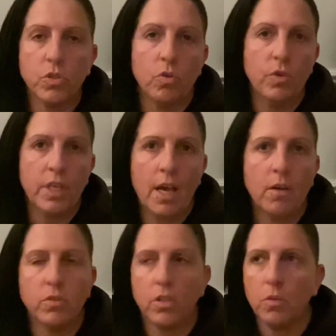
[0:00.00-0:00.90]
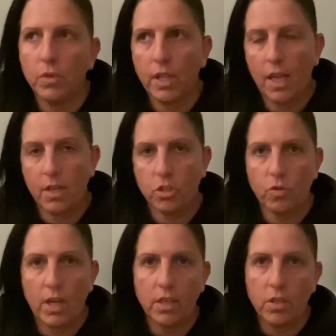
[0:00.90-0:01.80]
already out. So you want the hair
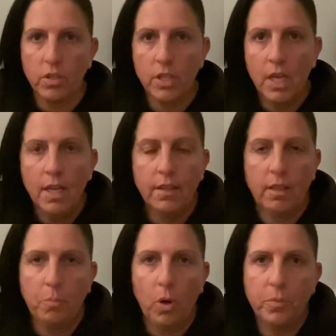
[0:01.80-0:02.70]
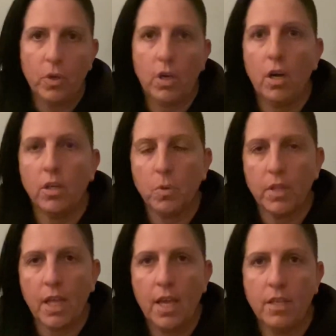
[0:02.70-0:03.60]
straighteners, they'd pop your card where the
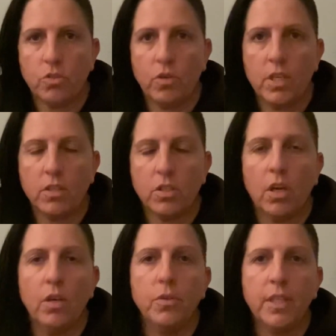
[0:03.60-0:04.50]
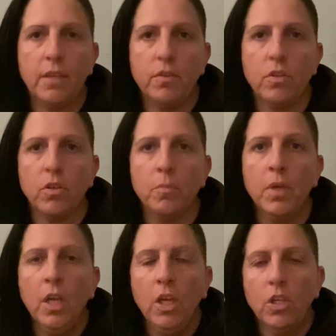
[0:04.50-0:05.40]
hair straighteners go, give you them.
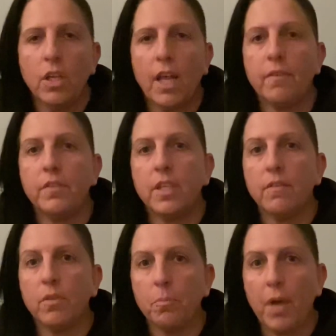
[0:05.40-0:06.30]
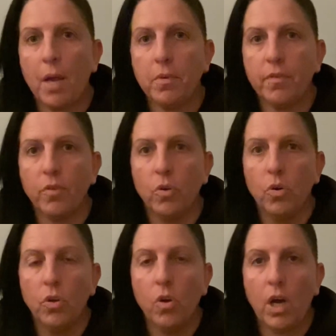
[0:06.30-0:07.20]
You'd have to give them back before
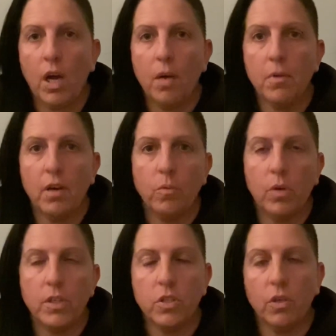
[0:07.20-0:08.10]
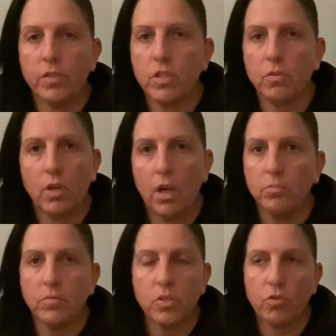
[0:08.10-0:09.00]
lockup, otherwise the officer will
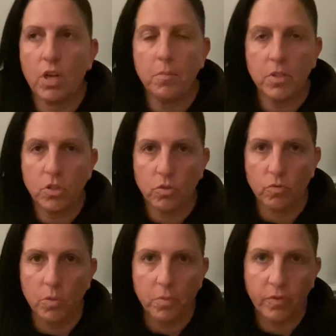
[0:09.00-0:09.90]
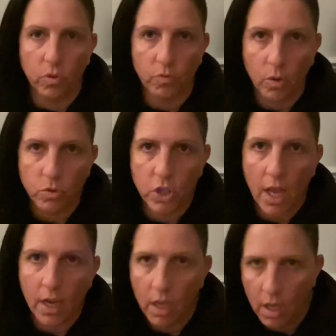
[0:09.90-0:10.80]
come scream into your room before roll
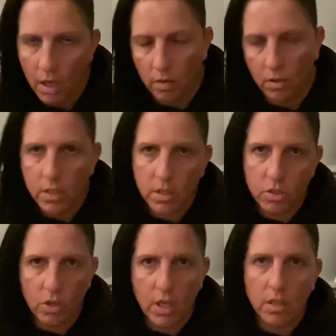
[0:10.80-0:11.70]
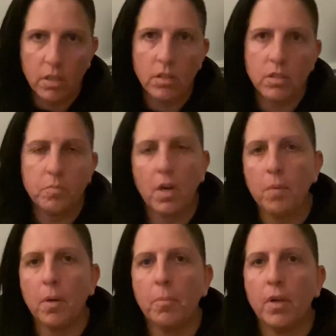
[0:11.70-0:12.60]
check. Where's the straighteners? Blah
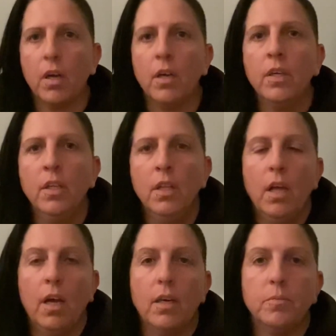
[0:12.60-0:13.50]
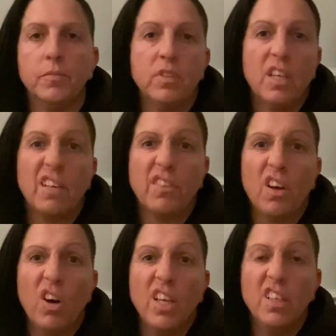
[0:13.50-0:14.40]
blah blah. You can have the
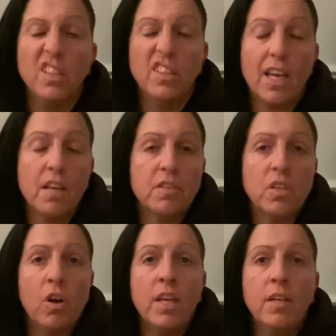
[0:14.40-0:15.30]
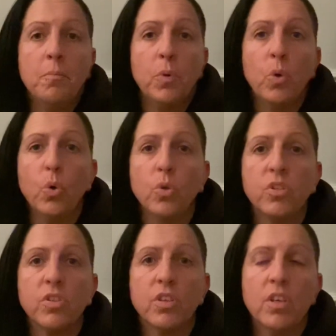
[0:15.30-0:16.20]
iron. They have an ironing board.
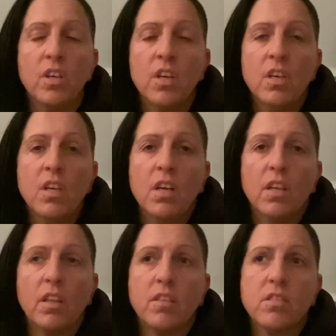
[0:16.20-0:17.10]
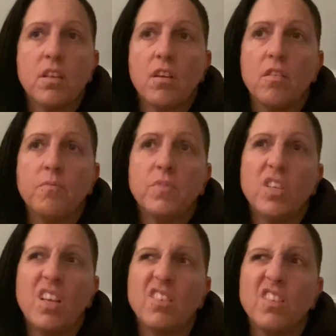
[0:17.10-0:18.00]

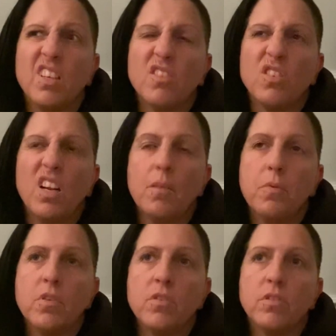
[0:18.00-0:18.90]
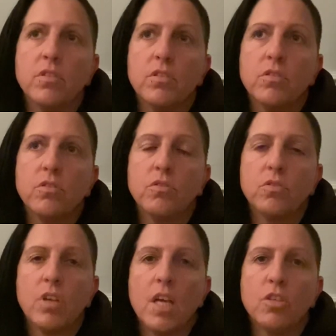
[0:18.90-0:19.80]
Just things, clippers,
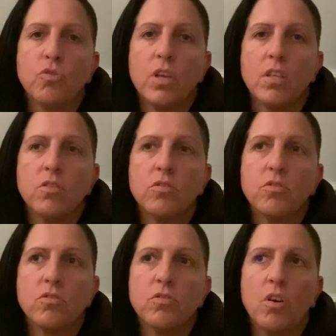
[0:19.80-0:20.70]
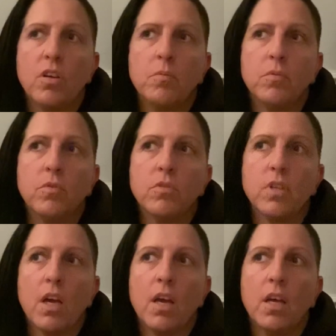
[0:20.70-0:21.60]
hair straighteners, ironing board,
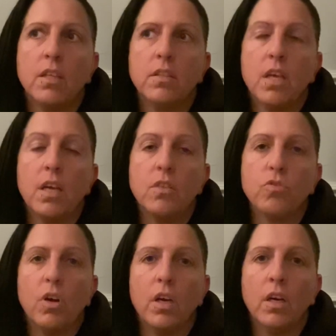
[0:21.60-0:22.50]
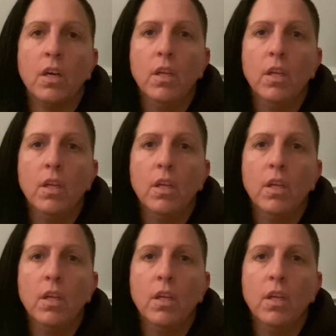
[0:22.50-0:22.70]
and hair dryer.